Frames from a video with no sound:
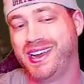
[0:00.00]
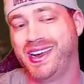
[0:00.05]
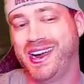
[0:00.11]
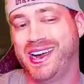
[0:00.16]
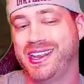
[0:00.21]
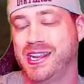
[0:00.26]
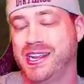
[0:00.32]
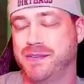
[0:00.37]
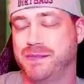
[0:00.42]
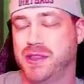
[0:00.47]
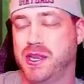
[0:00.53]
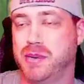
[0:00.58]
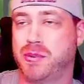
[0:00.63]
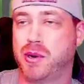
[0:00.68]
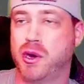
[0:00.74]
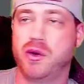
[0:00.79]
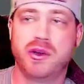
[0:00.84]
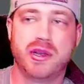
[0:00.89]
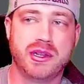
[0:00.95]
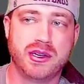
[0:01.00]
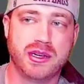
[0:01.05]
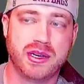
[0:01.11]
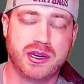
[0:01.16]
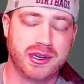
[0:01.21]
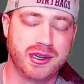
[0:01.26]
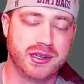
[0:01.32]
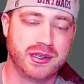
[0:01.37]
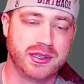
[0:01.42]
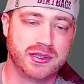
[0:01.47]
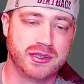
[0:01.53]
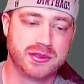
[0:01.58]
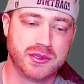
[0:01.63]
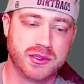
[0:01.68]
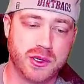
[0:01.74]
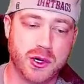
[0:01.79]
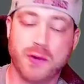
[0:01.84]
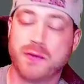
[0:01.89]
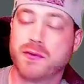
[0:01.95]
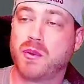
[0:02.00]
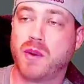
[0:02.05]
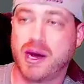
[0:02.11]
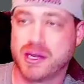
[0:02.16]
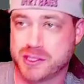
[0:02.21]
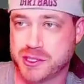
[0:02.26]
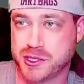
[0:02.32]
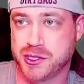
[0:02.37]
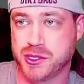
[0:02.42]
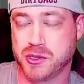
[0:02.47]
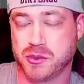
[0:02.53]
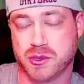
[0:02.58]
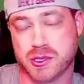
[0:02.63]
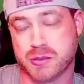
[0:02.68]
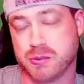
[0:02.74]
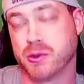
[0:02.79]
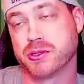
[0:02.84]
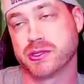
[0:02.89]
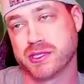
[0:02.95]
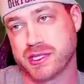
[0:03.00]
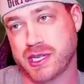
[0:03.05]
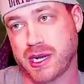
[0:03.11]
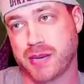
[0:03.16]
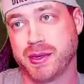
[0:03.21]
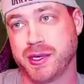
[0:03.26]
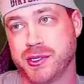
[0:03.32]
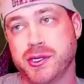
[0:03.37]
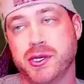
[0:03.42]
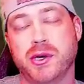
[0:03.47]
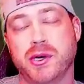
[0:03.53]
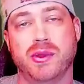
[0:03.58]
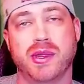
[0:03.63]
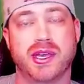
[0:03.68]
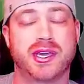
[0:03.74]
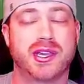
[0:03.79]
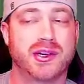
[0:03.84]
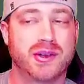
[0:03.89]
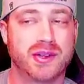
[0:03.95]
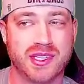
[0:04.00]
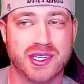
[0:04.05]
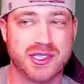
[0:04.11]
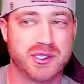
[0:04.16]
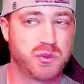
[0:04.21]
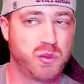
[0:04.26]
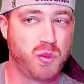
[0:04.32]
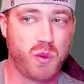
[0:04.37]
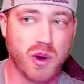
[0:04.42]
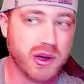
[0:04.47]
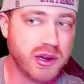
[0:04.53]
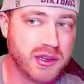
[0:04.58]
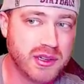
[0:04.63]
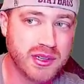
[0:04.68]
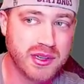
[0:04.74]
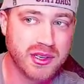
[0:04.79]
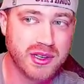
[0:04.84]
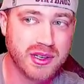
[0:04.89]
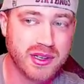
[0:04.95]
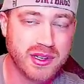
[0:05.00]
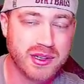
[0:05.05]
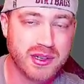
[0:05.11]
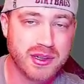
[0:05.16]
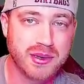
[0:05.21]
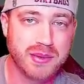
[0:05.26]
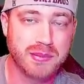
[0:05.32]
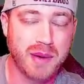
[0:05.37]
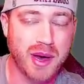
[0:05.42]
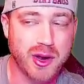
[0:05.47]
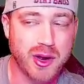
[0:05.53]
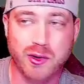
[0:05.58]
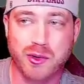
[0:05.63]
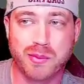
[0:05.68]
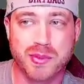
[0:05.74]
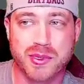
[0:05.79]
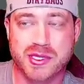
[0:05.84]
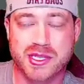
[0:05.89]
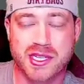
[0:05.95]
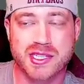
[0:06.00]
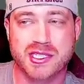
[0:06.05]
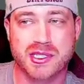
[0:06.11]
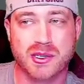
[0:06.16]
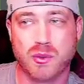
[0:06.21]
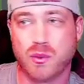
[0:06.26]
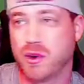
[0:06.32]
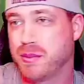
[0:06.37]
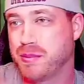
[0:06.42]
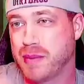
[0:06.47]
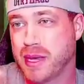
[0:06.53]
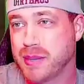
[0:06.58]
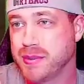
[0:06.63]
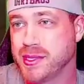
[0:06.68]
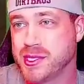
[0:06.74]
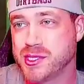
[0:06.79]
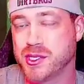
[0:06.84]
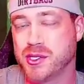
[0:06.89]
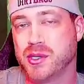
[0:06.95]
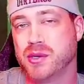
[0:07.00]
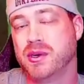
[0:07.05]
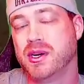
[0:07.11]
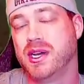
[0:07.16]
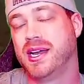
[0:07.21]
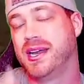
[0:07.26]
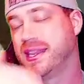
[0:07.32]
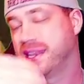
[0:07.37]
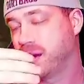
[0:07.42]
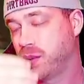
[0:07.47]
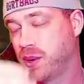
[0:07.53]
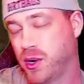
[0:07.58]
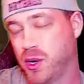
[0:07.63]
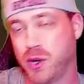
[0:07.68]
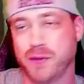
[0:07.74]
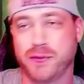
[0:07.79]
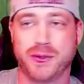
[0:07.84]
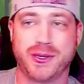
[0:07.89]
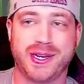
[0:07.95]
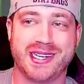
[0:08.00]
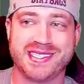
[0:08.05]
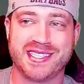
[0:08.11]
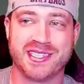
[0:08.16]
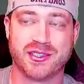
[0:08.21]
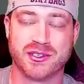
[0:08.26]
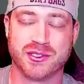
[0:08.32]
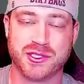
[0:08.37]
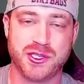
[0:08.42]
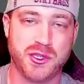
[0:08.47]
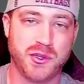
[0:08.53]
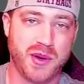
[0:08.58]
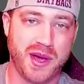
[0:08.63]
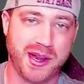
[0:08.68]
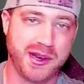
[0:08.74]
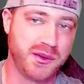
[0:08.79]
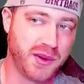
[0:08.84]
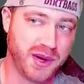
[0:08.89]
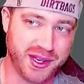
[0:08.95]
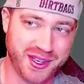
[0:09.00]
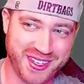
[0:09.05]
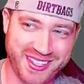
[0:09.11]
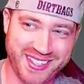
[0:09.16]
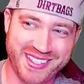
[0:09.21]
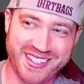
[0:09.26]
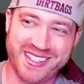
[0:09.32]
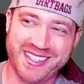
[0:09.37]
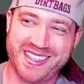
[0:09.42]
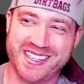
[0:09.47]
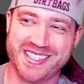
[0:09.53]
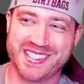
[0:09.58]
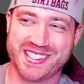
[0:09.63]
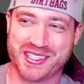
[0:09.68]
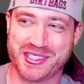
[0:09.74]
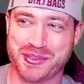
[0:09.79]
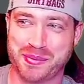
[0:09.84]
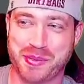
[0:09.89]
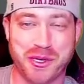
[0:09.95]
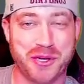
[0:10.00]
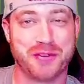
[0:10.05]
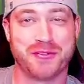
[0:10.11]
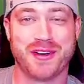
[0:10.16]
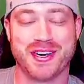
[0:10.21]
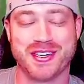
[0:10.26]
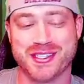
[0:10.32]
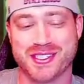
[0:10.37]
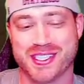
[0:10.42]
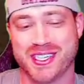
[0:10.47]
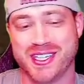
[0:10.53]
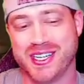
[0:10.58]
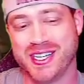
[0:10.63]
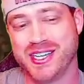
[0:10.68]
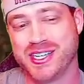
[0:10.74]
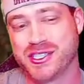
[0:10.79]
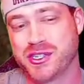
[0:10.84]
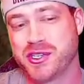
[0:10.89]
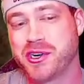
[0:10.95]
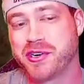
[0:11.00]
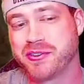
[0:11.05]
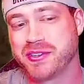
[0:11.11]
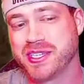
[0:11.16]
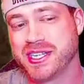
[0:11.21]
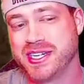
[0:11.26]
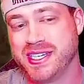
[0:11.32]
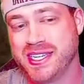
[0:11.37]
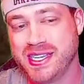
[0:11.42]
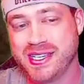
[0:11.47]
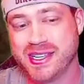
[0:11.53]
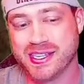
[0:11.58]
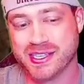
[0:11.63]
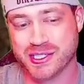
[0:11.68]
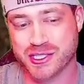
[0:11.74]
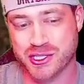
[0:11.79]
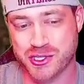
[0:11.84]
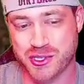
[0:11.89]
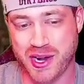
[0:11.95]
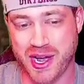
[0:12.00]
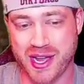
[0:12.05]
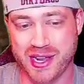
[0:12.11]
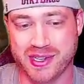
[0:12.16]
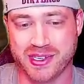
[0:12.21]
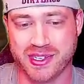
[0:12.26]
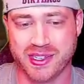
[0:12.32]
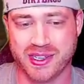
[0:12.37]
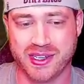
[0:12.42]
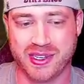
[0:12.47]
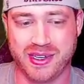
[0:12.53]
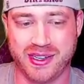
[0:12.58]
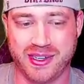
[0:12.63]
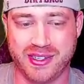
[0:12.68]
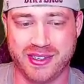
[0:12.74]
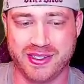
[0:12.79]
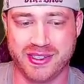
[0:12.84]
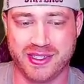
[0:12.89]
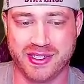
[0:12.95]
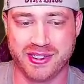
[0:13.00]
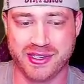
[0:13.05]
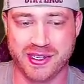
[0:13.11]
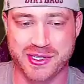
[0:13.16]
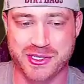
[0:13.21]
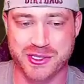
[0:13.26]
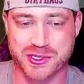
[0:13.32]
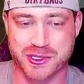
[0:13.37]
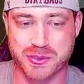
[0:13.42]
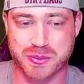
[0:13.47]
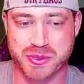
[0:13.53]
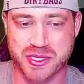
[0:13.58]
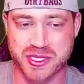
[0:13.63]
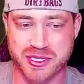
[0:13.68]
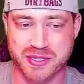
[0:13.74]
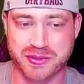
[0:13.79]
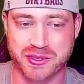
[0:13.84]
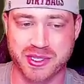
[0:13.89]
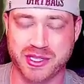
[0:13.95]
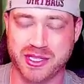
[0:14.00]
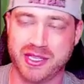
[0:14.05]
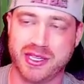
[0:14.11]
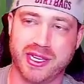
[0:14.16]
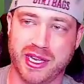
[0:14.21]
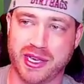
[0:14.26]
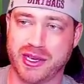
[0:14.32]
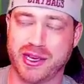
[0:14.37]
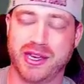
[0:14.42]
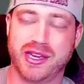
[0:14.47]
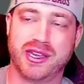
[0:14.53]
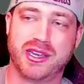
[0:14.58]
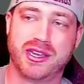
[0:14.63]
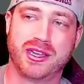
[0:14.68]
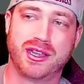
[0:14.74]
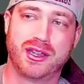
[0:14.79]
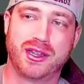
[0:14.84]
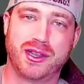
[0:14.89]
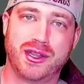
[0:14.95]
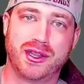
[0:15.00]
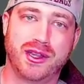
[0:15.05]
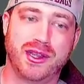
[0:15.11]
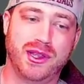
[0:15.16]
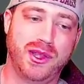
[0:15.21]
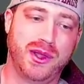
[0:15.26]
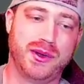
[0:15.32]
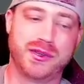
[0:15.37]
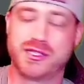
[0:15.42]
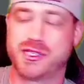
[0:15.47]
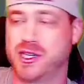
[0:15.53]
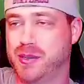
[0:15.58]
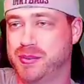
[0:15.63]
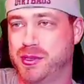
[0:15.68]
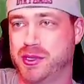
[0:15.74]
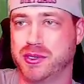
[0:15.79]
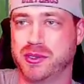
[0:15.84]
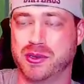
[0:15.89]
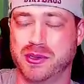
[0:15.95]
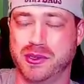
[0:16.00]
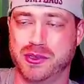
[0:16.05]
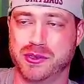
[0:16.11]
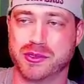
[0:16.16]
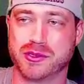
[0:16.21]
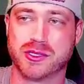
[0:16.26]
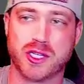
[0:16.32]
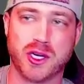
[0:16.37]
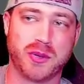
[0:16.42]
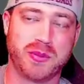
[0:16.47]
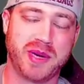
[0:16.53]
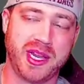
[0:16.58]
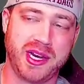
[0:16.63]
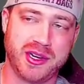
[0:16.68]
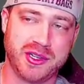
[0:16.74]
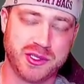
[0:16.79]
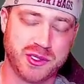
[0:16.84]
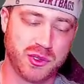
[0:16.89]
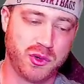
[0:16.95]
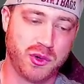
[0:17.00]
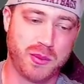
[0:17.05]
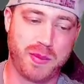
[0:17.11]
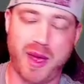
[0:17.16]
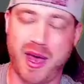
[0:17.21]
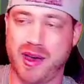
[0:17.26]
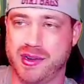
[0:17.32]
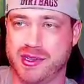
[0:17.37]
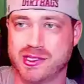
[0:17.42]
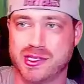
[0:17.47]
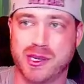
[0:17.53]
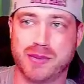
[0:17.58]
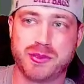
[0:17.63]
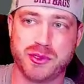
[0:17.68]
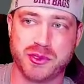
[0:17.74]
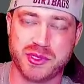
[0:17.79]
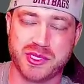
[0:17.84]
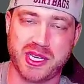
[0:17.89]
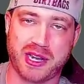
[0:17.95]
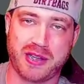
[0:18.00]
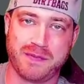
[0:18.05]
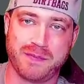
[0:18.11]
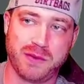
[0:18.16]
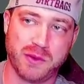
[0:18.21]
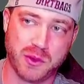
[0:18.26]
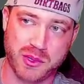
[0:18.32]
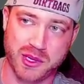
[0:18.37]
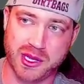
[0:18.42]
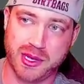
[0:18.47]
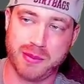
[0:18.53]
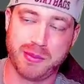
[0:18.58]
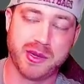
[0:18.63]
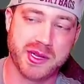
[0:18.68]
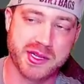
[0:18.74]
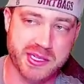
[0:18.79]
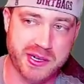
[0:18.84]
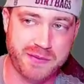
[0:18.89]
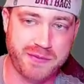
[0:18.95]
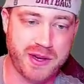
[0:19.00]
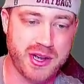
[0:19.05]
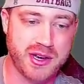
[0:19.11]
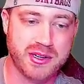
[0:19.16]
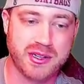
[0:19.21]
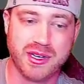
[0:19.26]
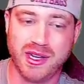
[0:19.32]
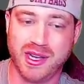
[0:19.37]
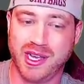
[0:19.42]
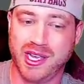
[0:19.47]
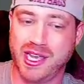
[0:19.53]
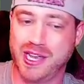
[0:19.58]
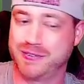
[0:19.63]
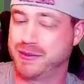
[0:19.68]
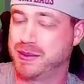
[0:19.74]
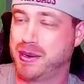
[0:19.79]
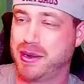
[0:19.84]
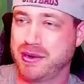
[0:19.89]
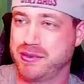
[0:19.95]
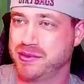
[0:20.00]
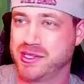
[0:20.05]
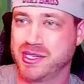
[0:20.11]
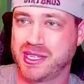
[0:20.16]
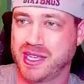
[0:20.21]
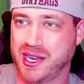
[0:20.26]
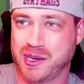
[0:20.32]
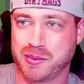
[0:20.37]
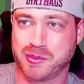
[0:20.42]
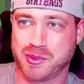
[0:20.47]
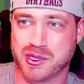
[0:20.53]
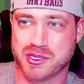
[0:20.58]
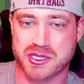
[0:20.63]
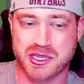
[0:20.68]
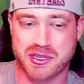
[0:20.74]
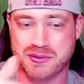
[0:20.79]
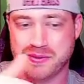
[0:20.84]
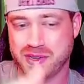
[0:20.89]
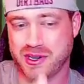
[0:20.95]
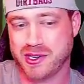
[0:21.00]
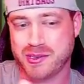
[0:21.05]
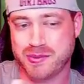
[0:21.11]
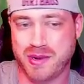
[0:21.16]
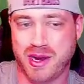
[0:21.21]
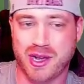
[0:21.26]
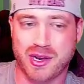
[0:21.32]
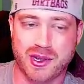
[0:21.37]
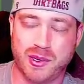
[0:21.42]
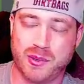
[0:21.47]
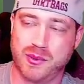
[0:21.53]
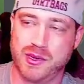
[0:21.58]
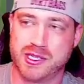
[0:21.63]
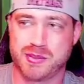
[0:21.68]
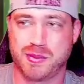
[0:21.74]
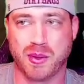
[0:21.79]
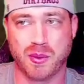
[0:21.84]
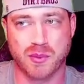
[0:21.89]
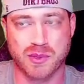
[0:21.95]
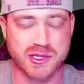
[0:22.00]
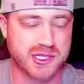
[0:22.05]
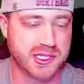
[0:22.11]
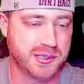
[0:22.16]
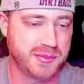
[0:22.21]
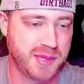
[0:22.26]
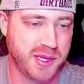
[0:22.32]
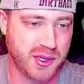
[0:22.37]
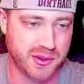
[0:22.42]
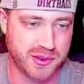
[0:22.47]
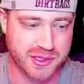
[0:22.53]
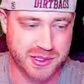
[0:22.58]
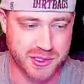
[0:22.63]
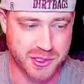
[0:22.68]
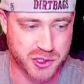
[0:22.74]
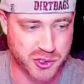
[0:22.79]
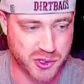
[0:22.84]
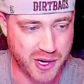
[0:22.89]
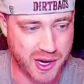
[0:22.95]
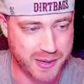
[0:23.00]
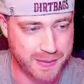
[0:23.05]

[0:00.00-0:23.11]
And then if the opponent uh, overwatches you, which most of the time they do, they kill at least one model potentially one maybe two that way all of your guys hit on two anyway because they're purifiers so you don't really need this strat unless you're specifically like launching up your your terminators or paladins up to a second floor to get plunging fire if i'm not really getting plunging fire i'm not going to waste my 1 cp on this strat